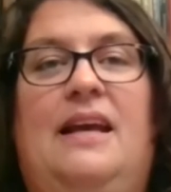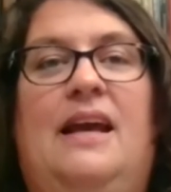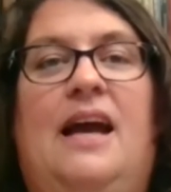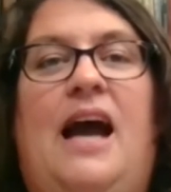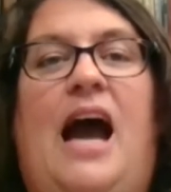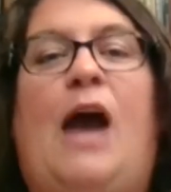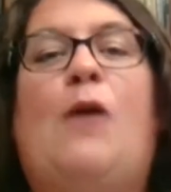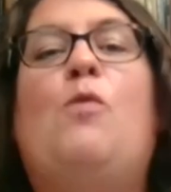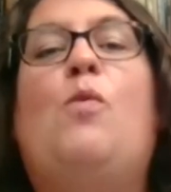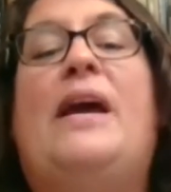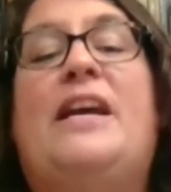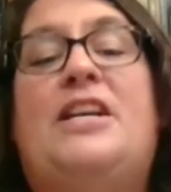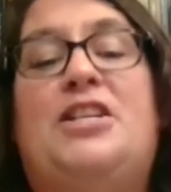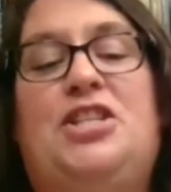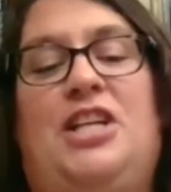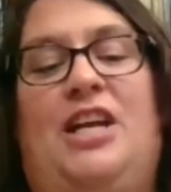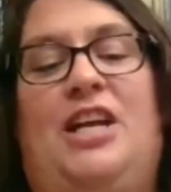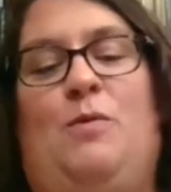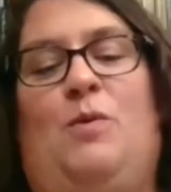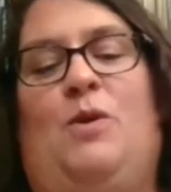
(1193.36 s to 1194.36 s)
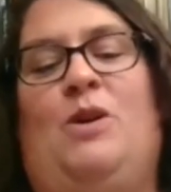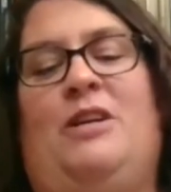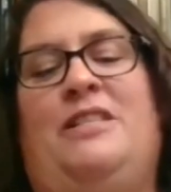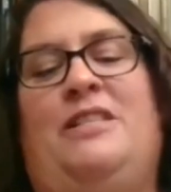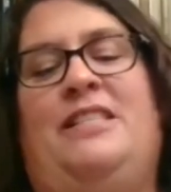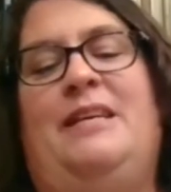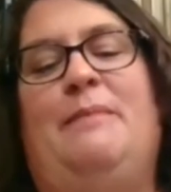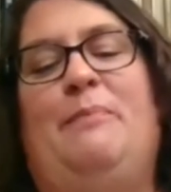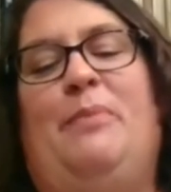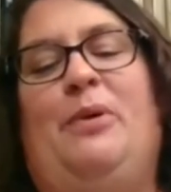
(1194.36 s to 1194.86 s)
I wish it were as
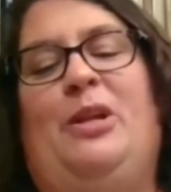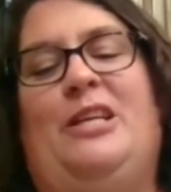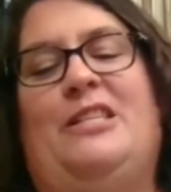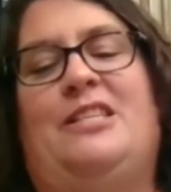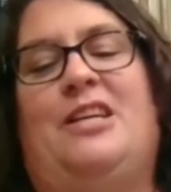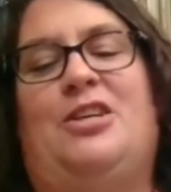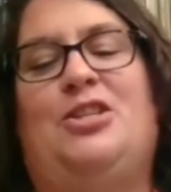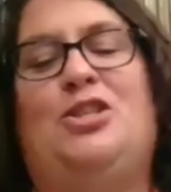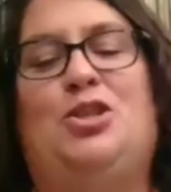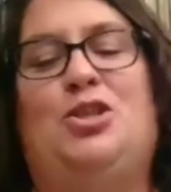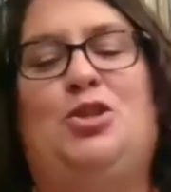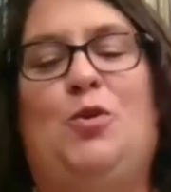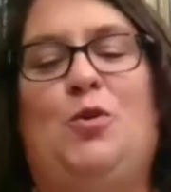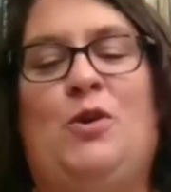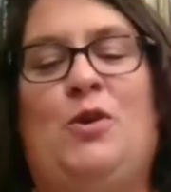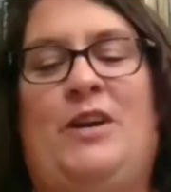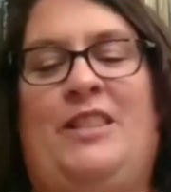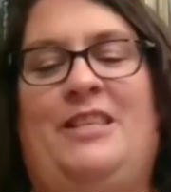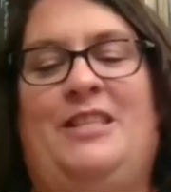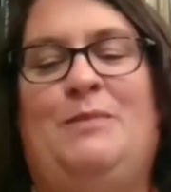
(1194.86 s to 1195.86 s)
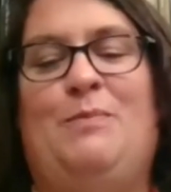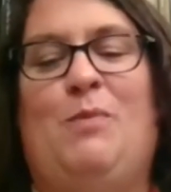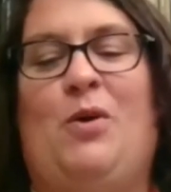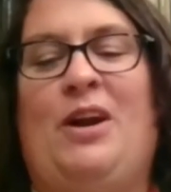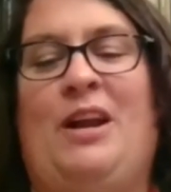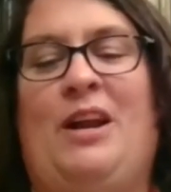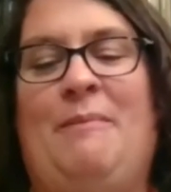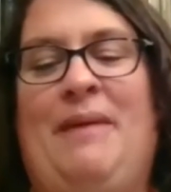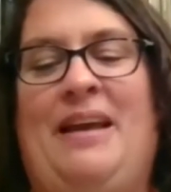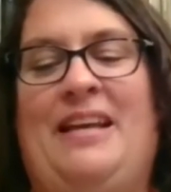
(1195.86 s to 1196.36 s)
simple as our story this
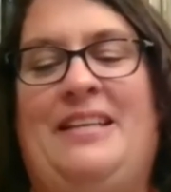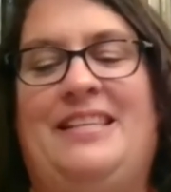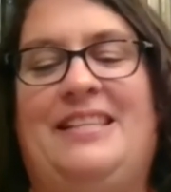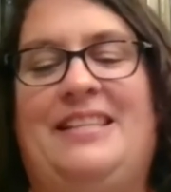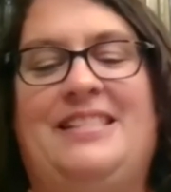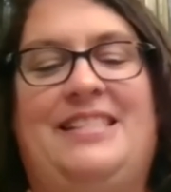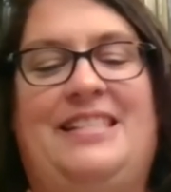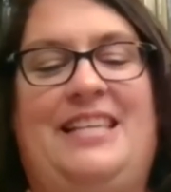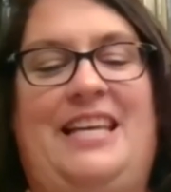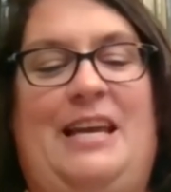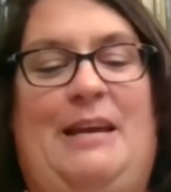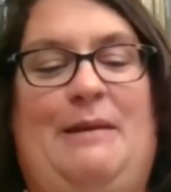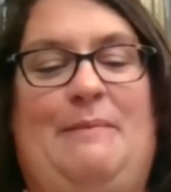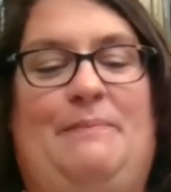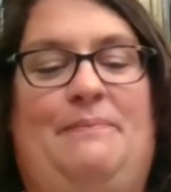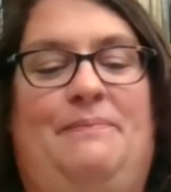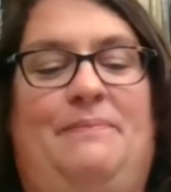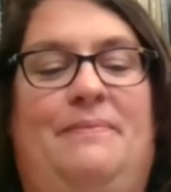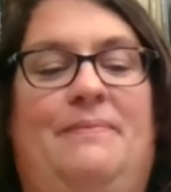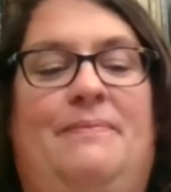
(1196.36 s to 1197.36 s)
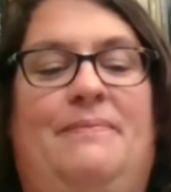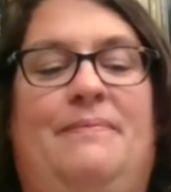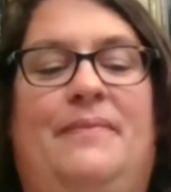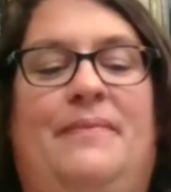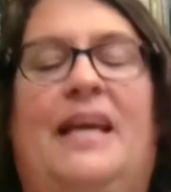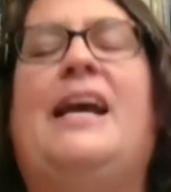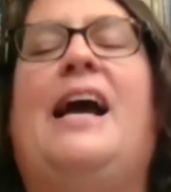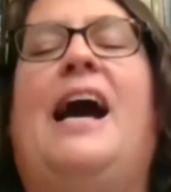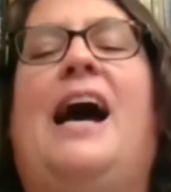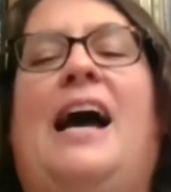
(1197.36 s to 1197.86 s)
morning makes it seem
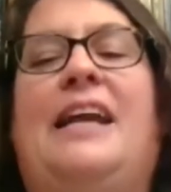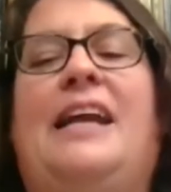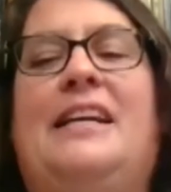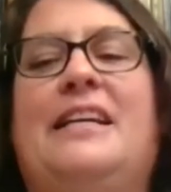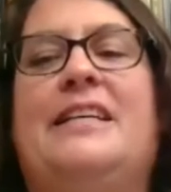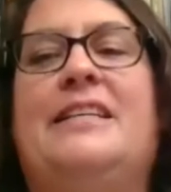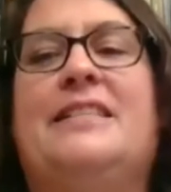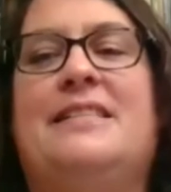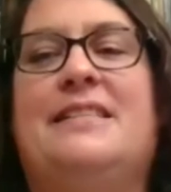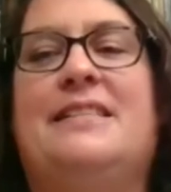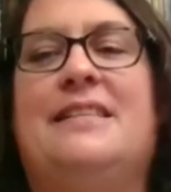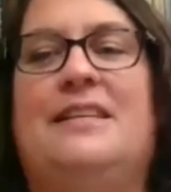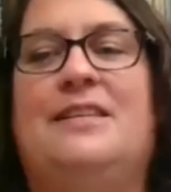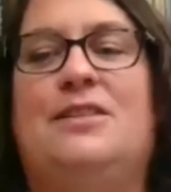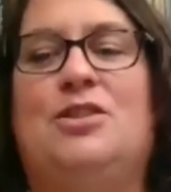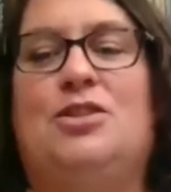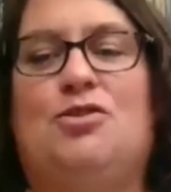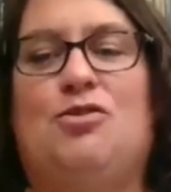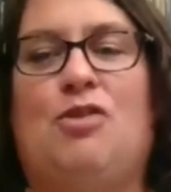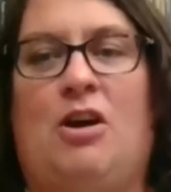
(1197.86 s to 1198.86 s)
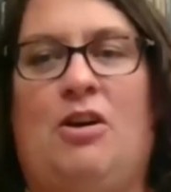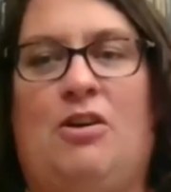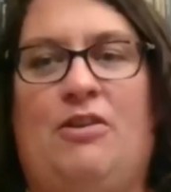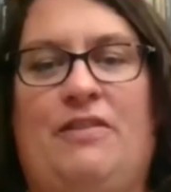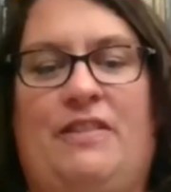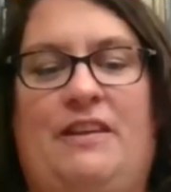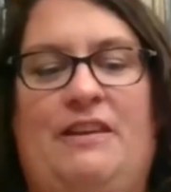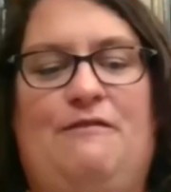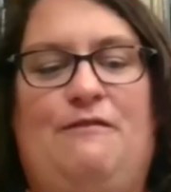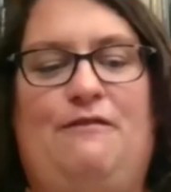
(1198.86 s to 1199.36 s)
that kindness is stronger
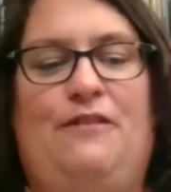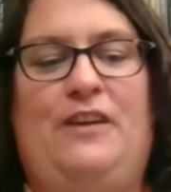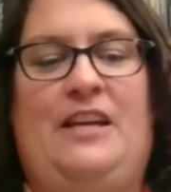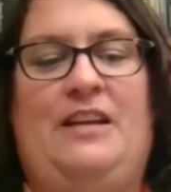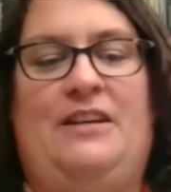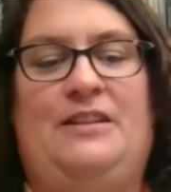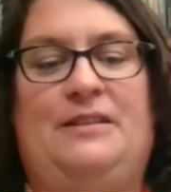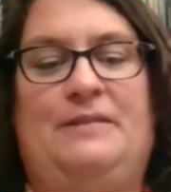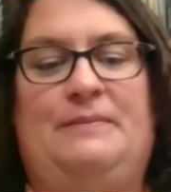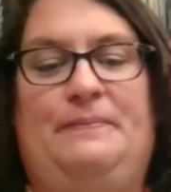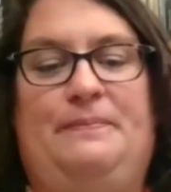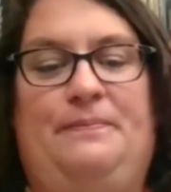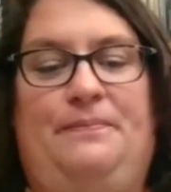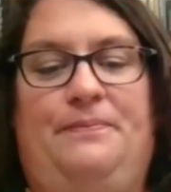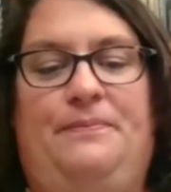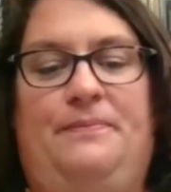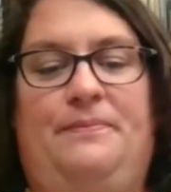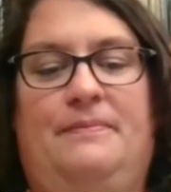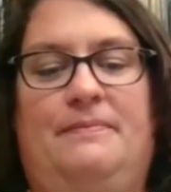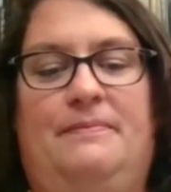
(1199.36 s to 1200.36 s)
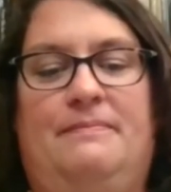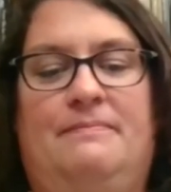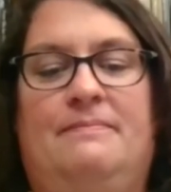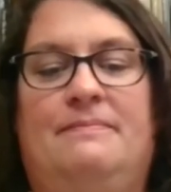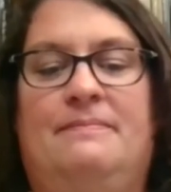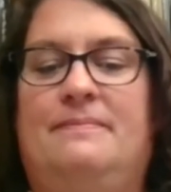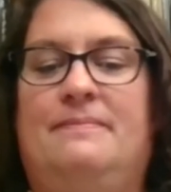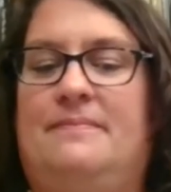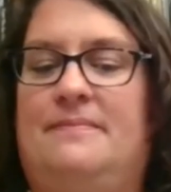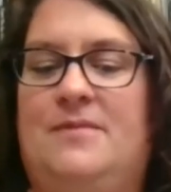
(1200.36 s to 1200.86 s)
than fear.
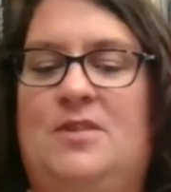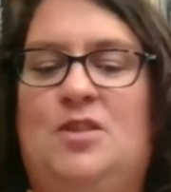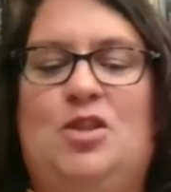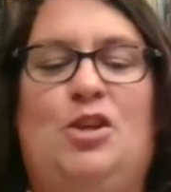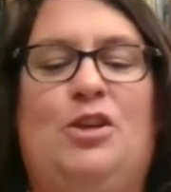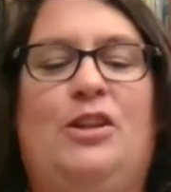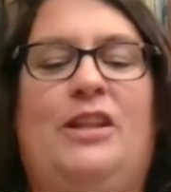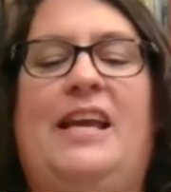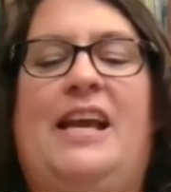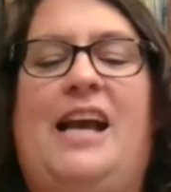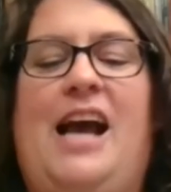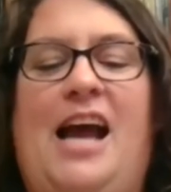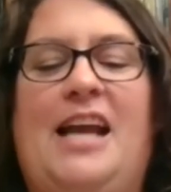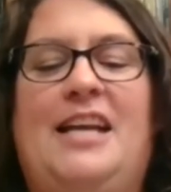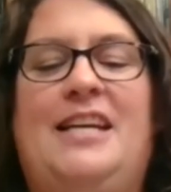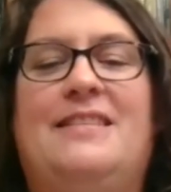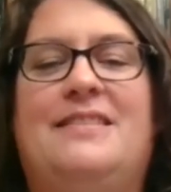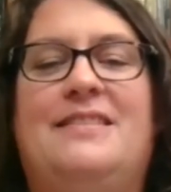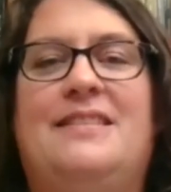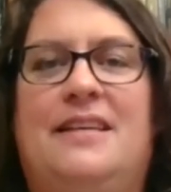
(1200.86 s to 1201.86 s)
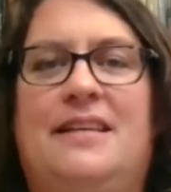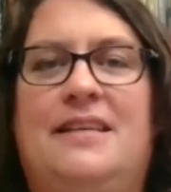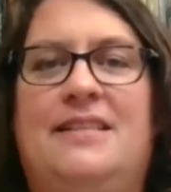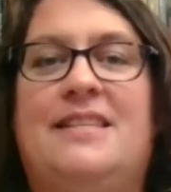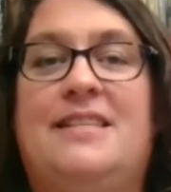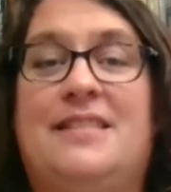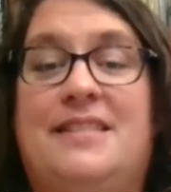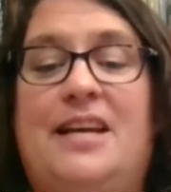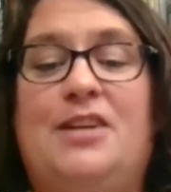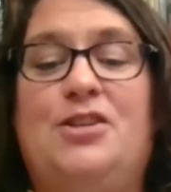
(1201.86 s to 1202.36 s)
Certainly, kindness is
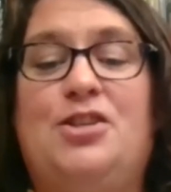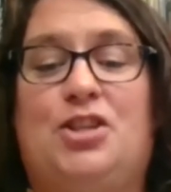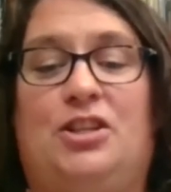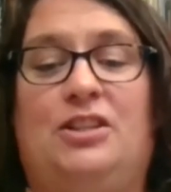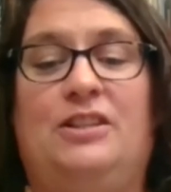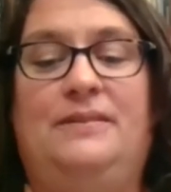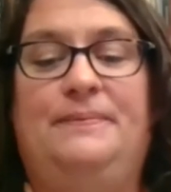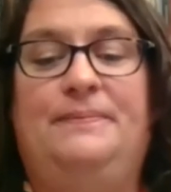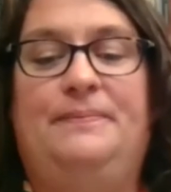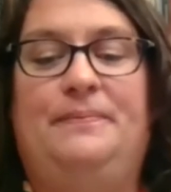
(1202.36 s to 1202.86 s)
essential.